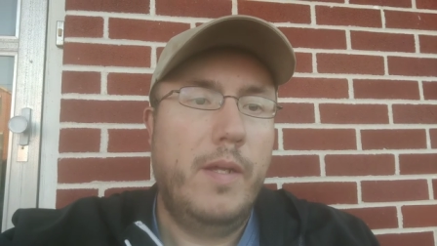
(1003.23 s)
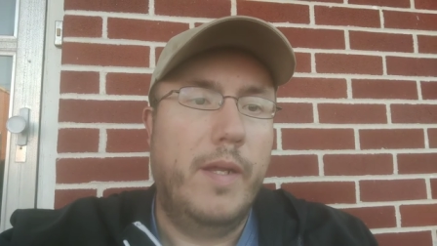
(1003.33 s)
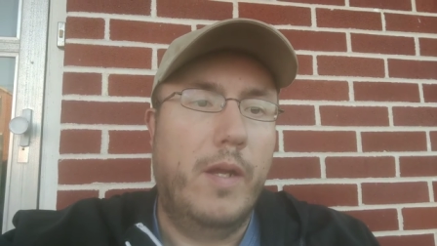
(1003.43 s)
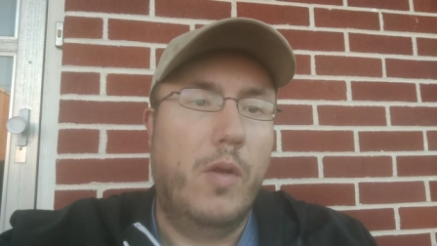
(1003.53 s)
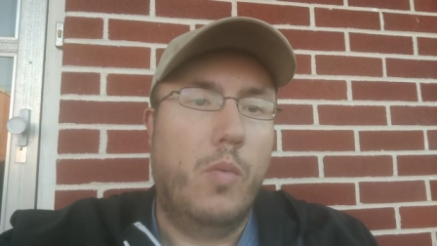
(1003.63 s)

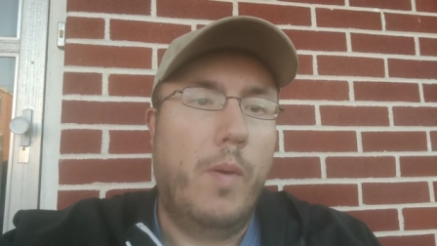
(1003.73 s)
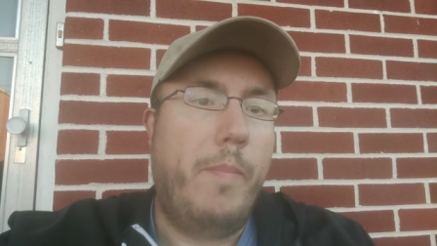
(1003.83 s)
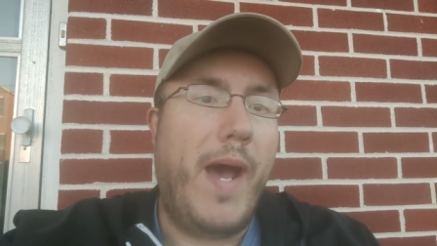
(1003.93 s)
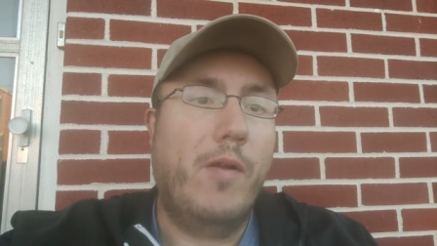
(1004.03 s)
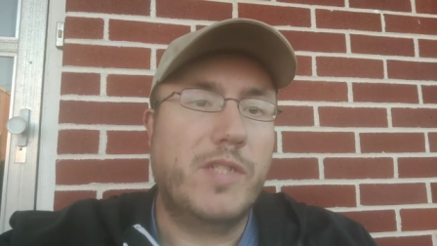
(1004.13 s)
you know what
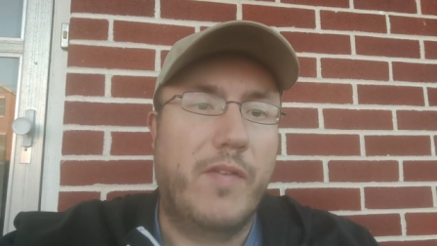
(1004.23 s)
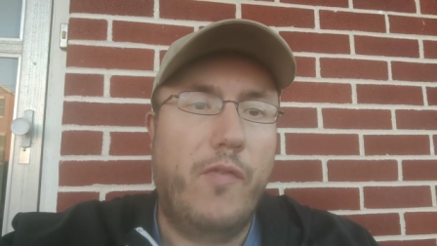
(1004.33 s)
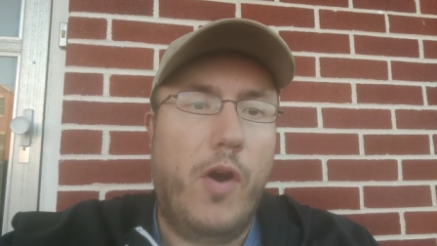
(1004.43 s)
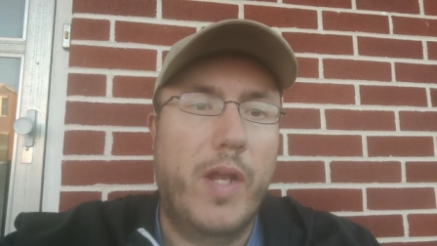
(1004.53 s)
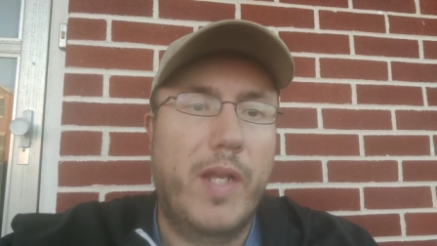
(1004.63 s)
battles they
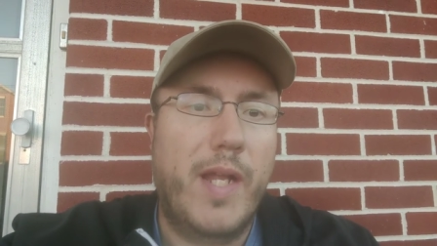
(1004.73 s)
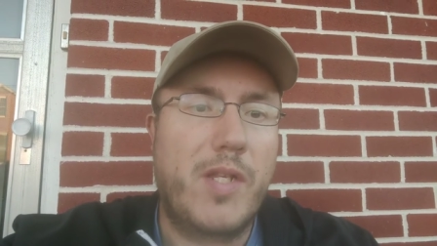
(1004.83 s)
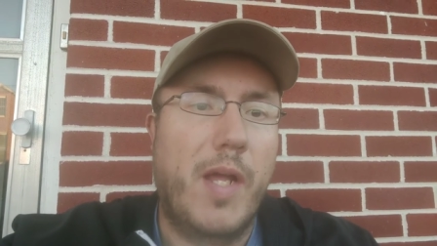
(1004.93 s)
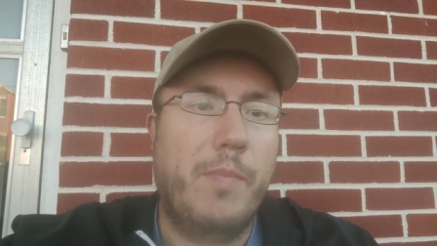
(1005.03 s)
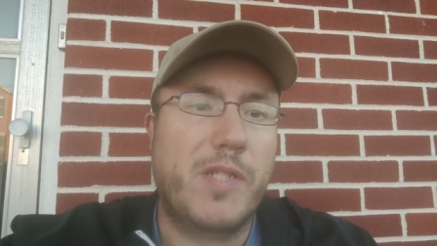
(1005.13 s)
fought and that
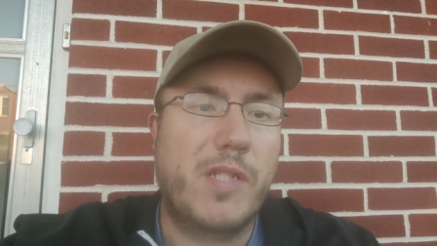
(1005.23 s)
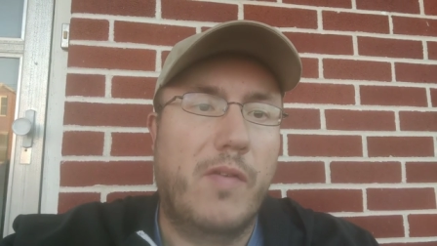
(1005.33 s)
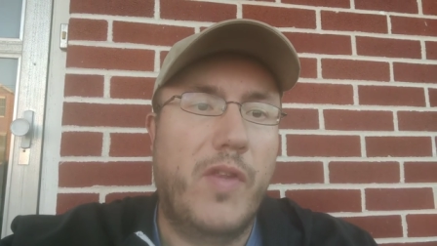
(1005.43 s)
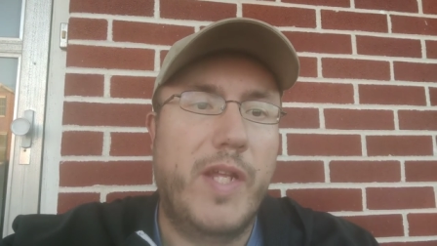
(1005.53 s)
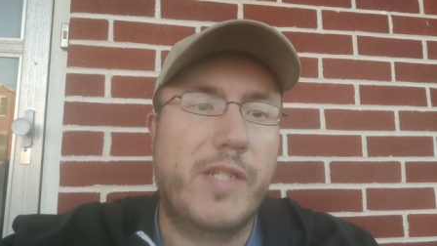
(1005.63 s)
type of
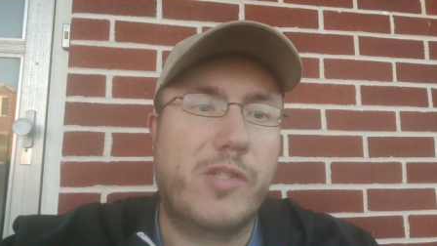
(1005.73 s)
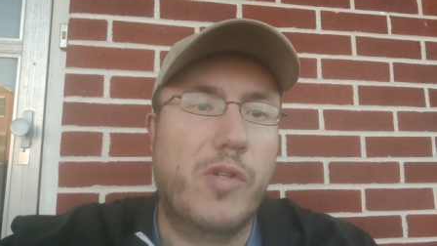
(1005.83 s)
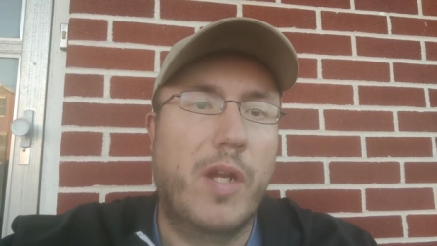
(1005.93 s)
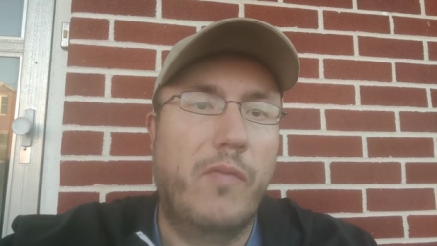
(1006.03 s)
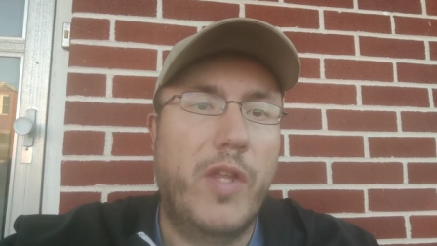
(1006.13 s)
stuff, the
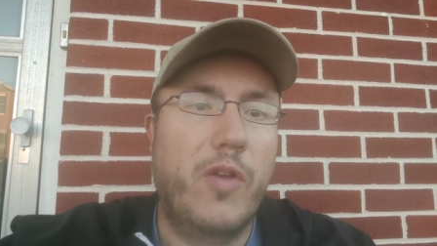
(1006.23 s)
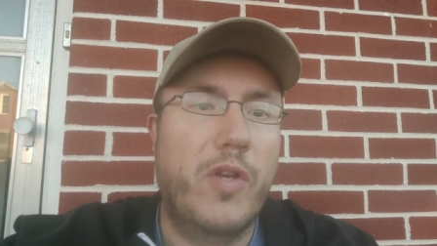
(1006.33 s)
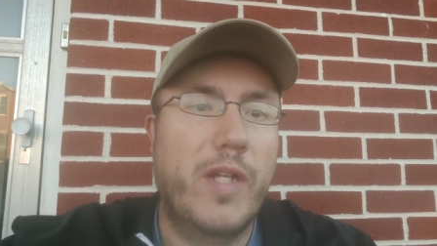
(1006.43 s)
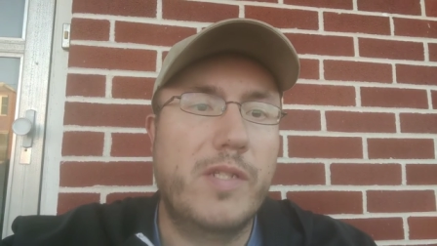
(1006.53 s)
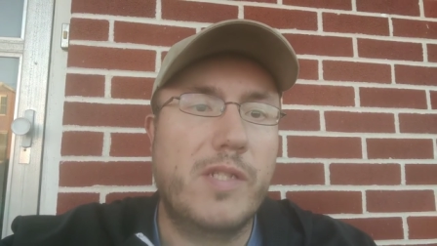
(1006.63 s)
history of the
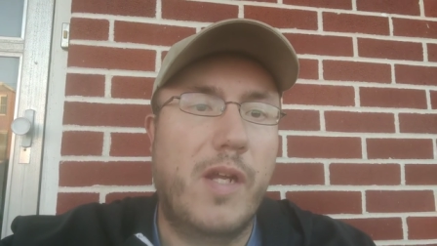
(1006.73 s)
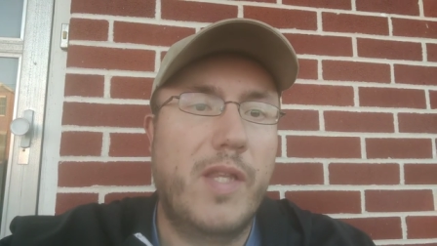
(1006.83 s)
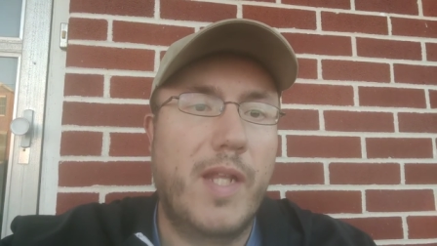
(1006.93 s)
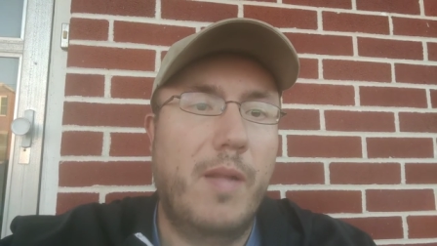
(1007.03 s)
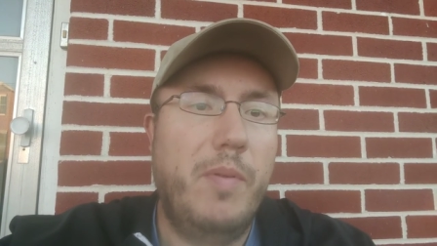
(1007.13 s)
unit. So I
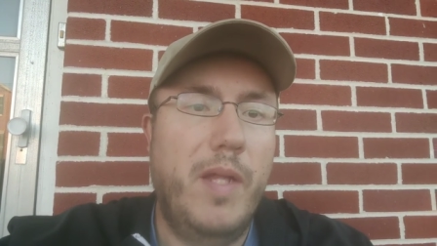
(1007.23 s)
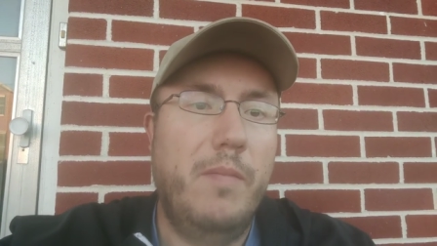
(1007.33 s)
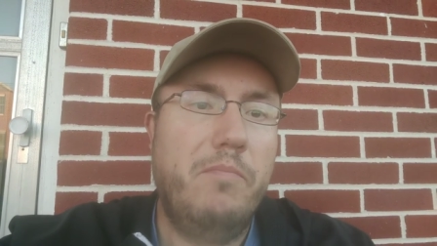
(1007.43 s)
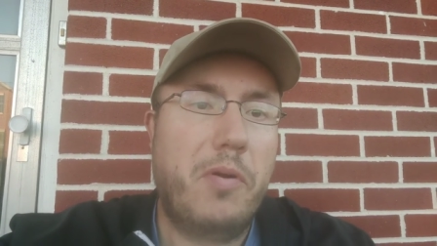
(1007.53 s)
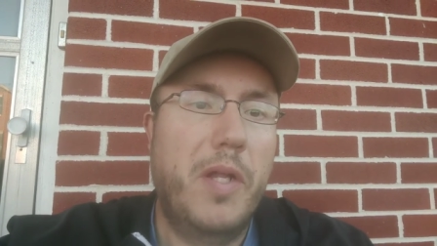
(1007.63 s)
think that'd
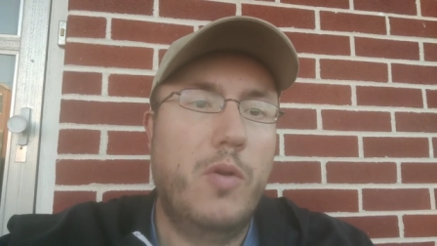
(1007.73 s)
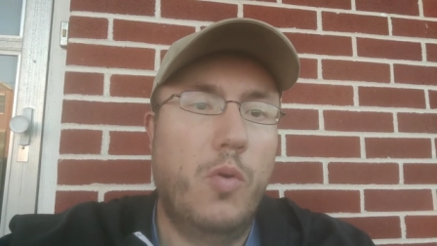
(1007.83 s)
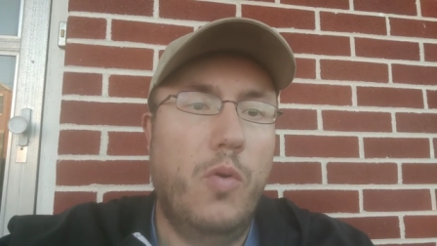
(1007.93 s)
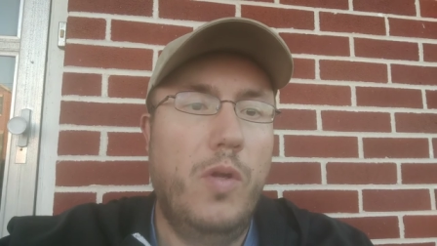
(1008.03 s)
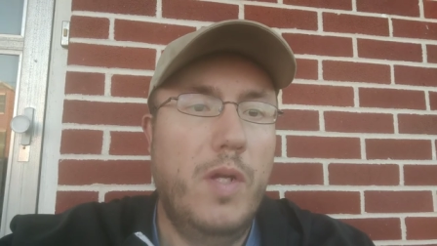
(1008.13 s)
be pretty
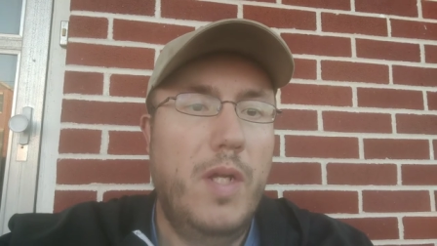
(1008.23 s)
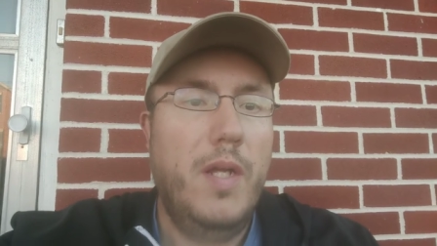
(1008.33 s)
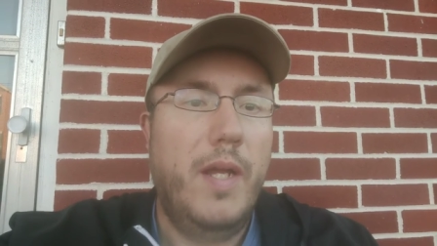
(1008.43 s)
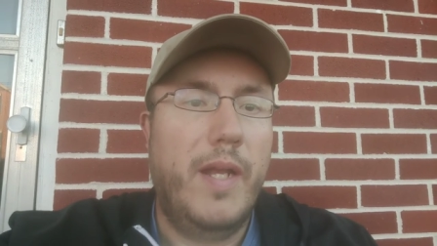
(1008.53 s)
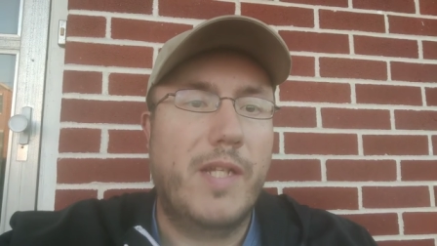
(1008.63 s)
cool,
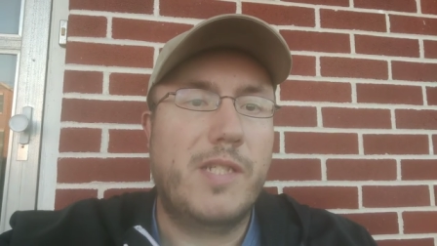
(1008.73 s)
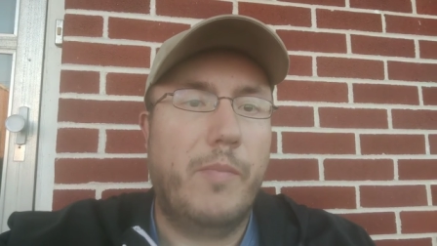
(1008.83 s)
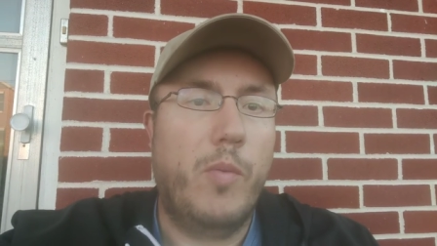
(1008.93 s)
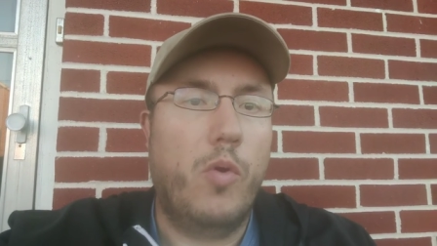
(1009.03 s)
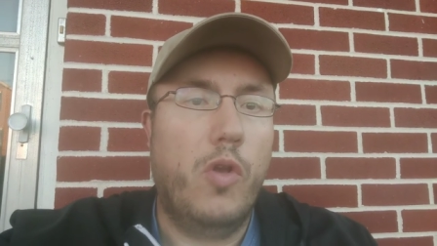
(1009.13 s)
and that's
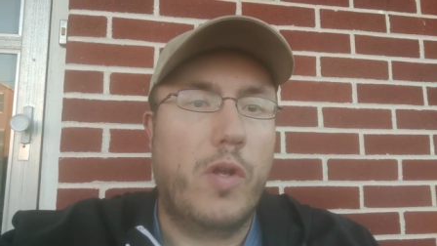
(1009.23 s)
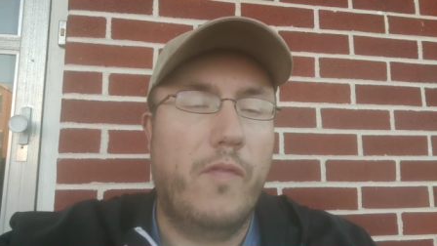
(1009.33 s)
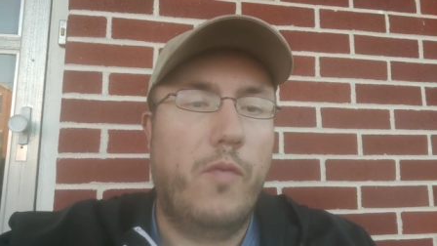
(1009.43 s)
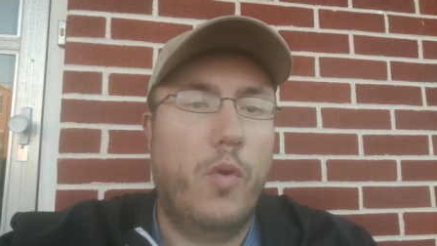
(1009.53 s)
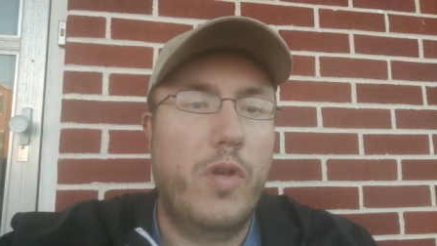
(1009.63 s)
something we're
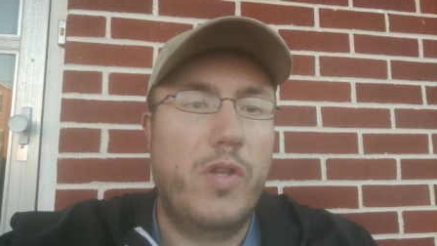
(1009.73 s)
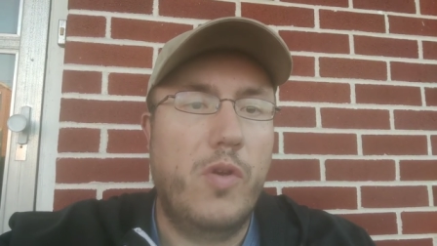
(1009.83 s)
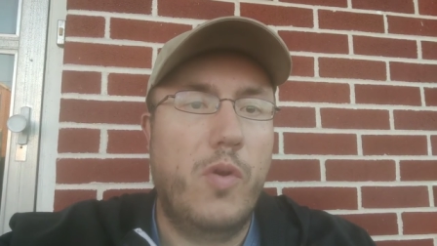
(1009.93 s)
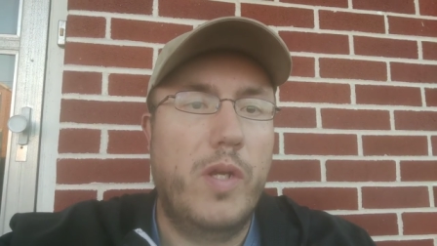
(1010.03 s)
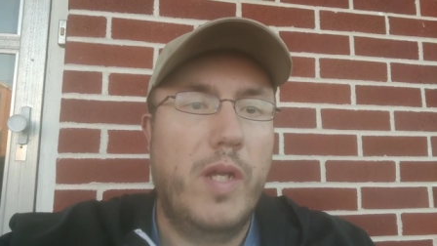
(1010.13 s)
looking forward to
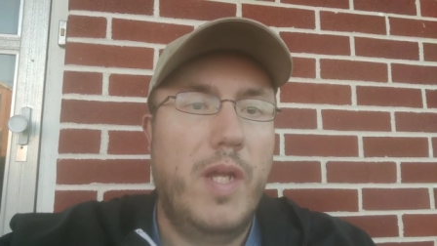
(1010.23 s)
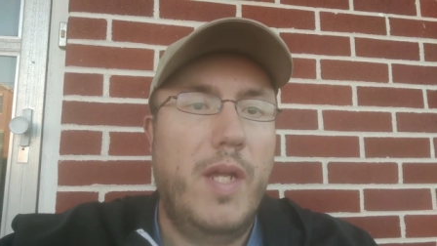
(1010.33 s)
doing.